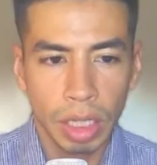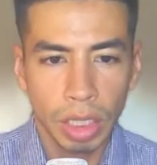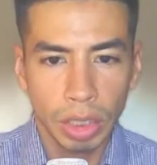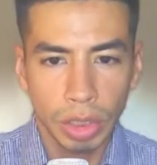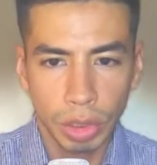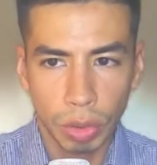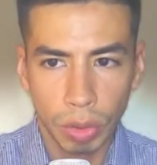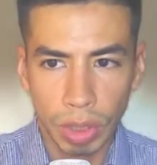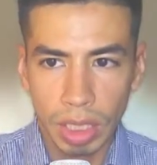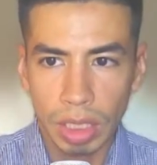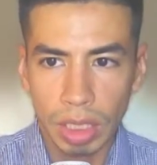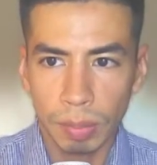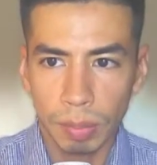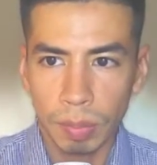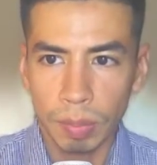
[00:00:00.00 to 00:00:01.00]
you'll end
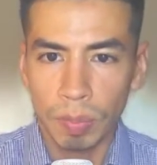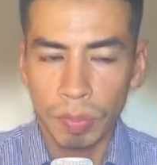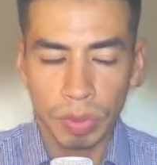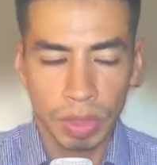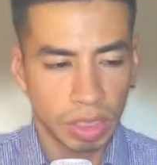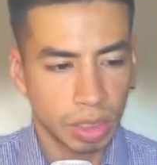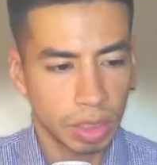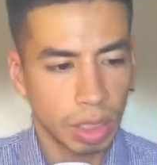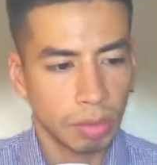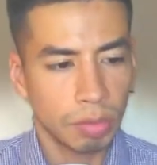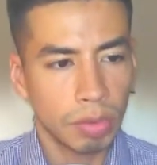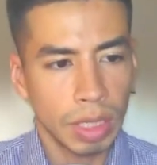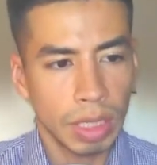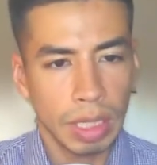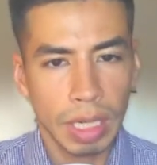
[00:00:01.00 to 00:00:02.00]
up
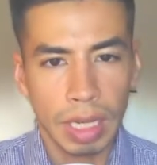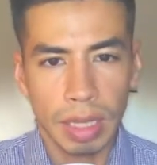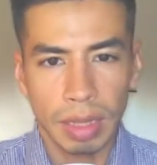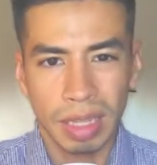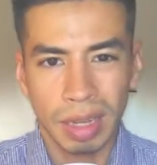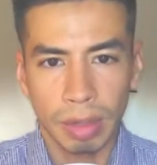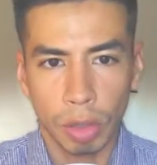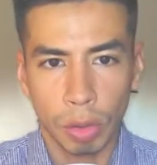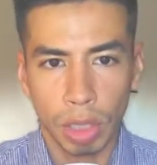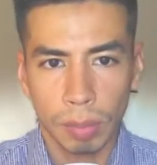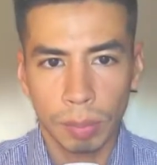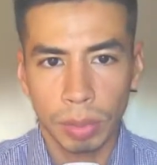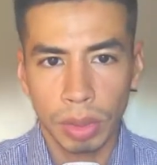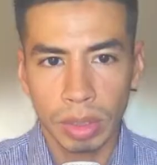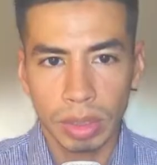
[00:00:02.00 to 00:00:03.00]
discovering that
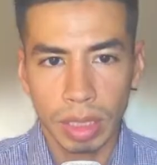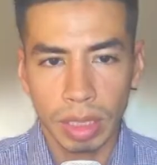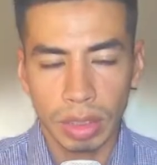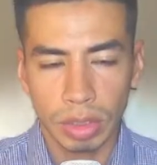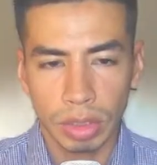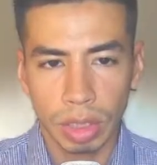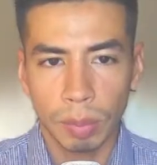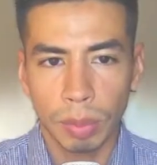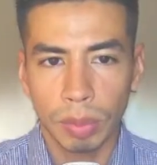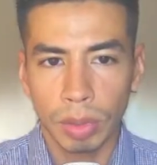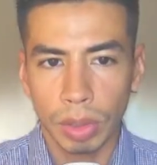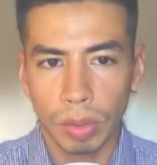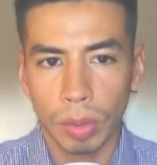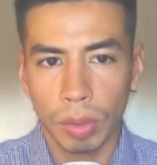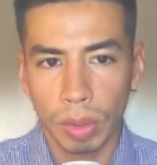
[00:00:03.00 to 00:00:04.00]
QuickBooks is double
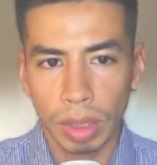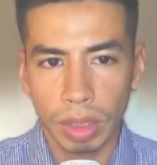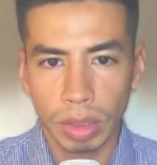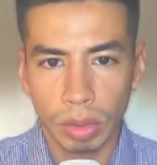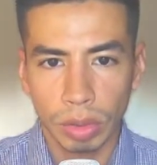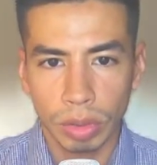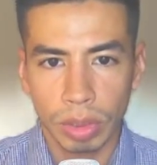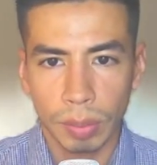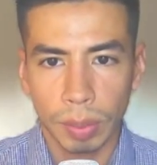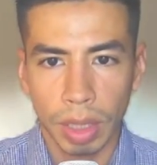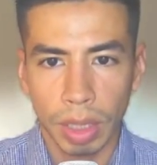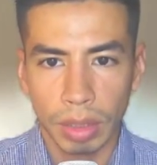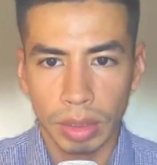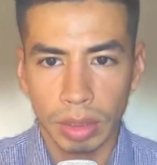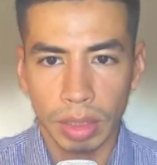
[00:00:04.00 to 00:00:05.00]
recording those
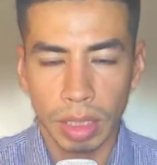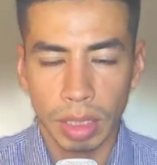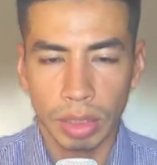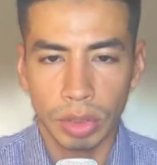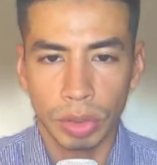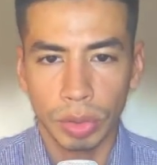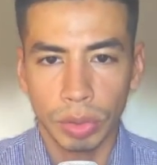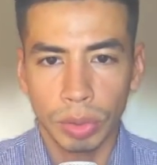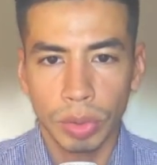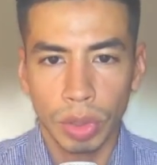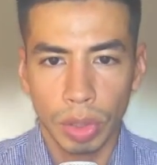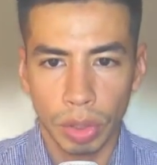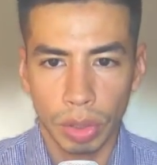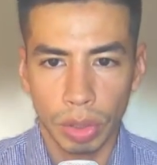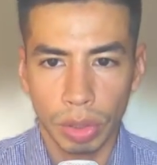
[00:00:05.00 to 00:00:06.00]
deposits into
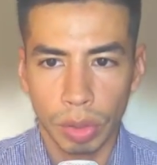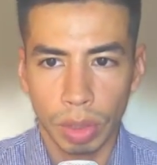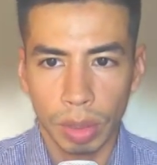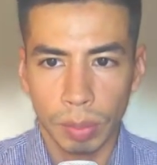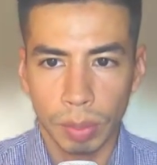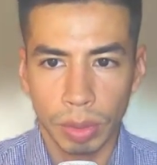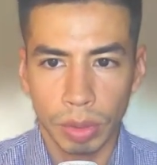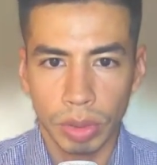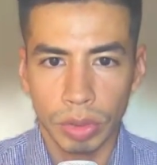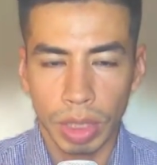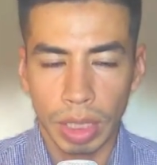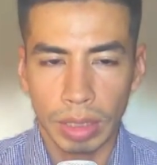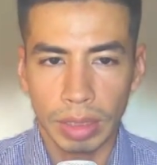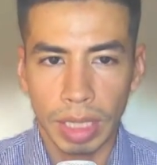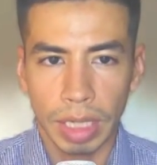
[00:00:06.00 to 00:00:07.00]
their QuickBooks
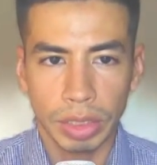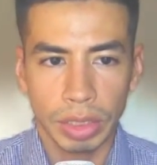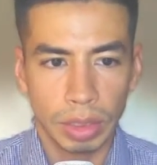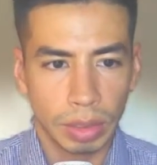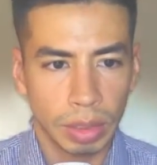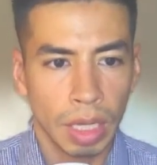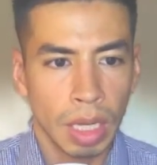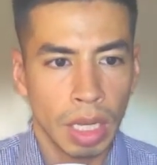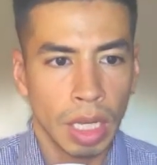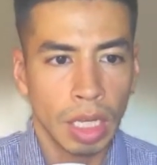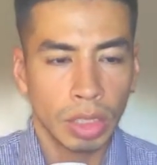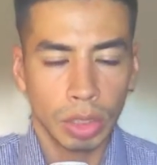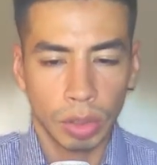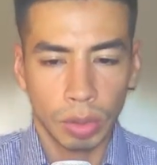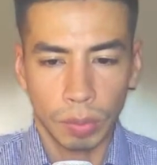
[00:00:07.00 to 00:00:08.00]
transactions.
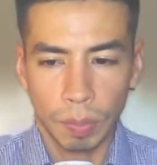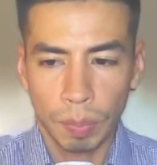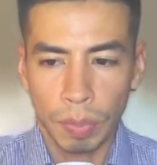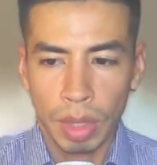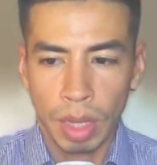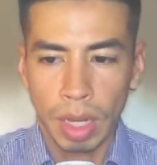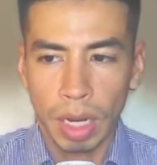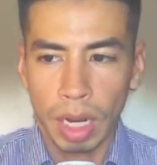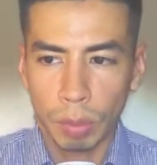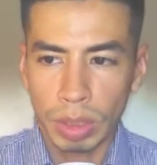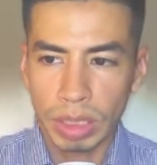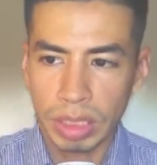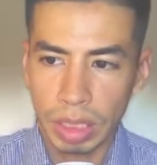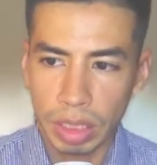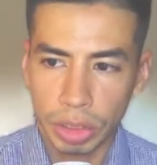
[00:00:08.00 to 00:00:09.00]
So I wish
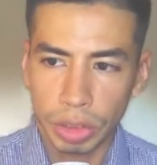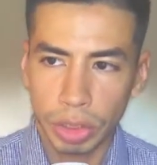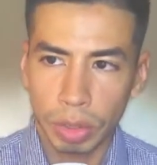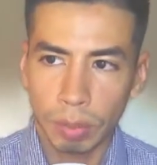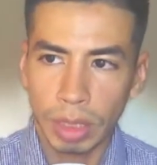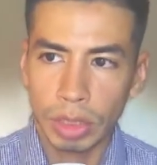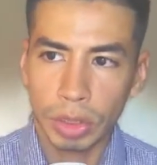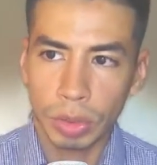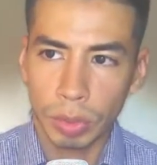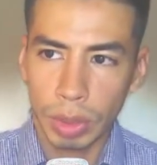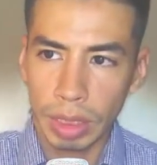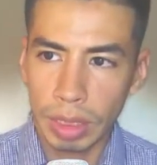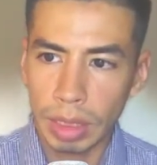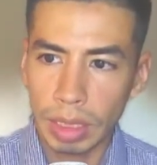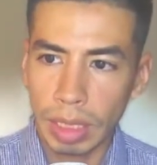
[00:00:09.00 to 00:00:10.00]
I could show my
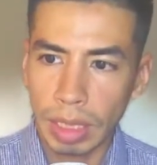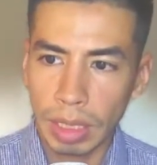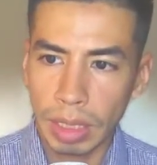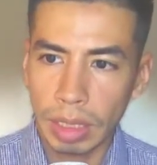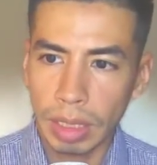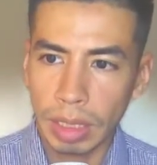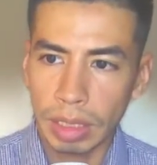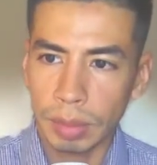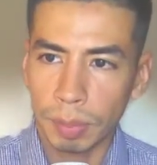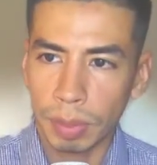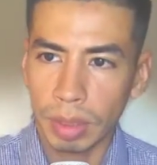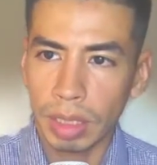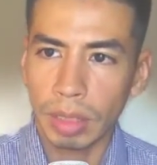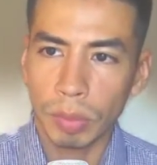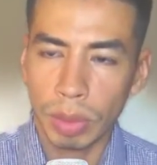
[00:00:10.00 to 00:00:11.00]
screen and
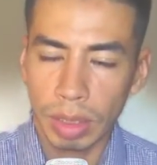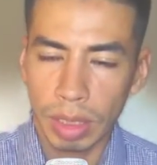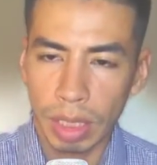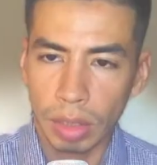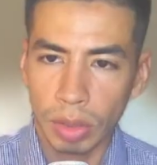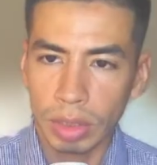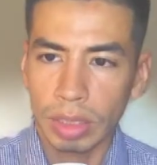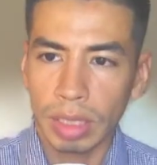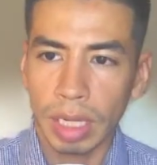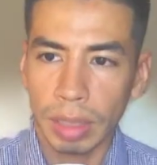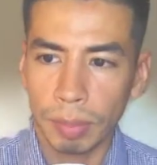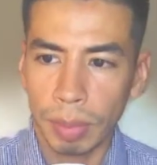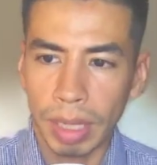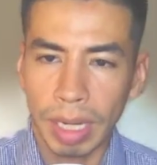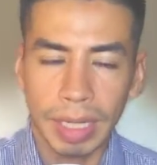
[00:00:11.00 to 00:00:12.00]
explain what that looks like,
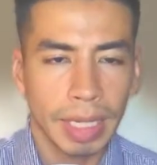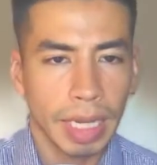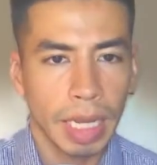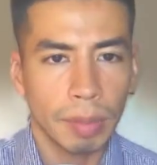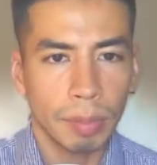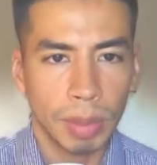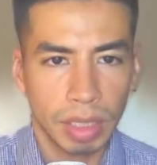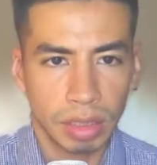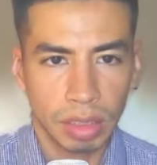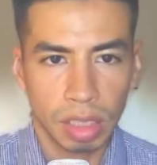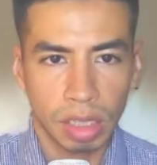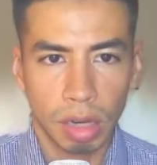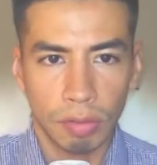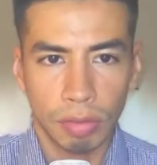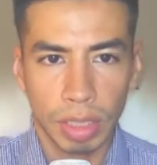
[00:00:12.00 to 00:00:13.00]
but I can't because of
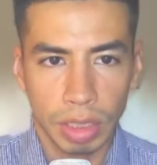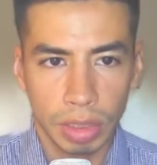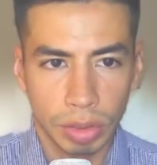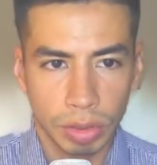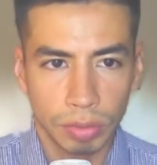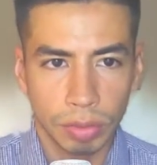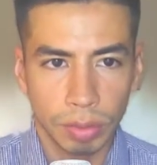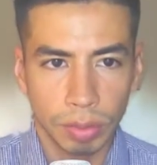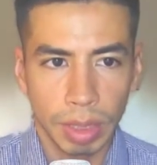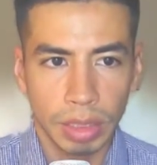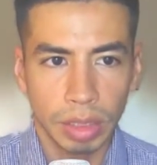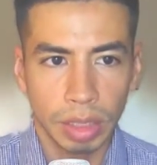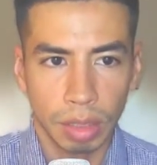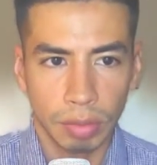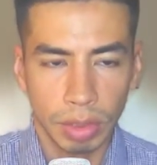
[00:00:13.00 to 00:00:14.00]
confidential information,
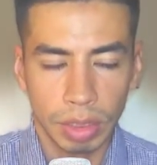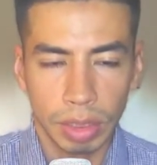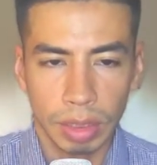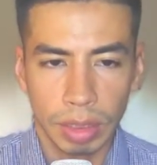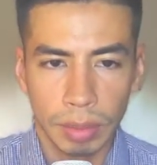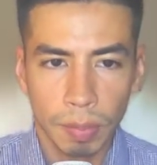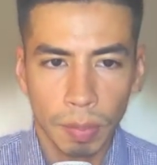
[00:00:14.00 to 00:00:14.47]
obviously.